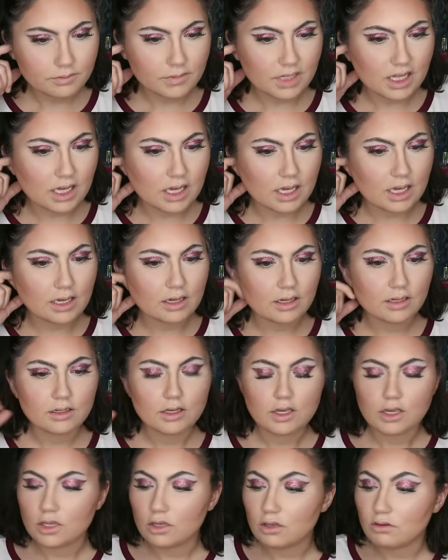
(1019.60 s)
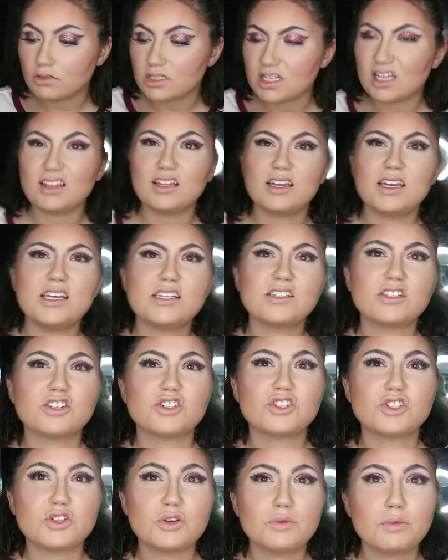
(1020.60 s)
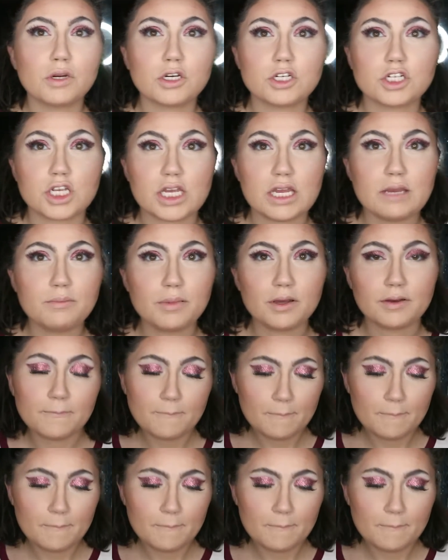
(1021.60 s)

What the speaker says: the utilities are super cheap.